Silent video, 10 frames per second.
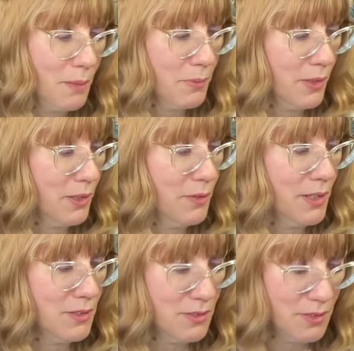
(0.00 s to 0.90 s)
up really
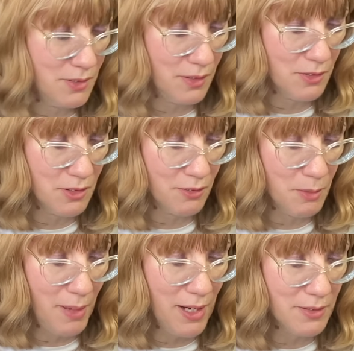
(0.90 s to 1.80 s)
quick just to see the jewelry
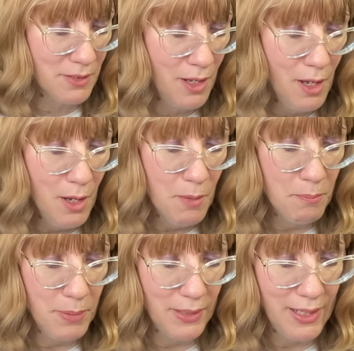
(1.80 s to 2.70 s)
box.
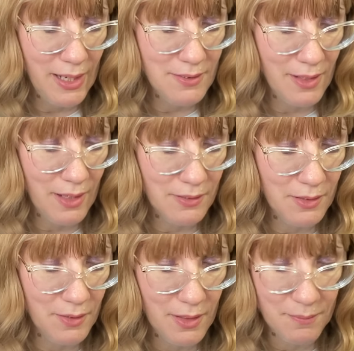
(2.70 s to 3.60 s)
But like I said, I'll
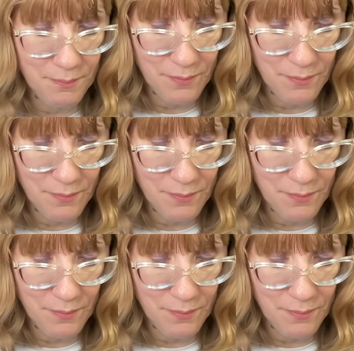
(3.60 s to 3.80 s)
do a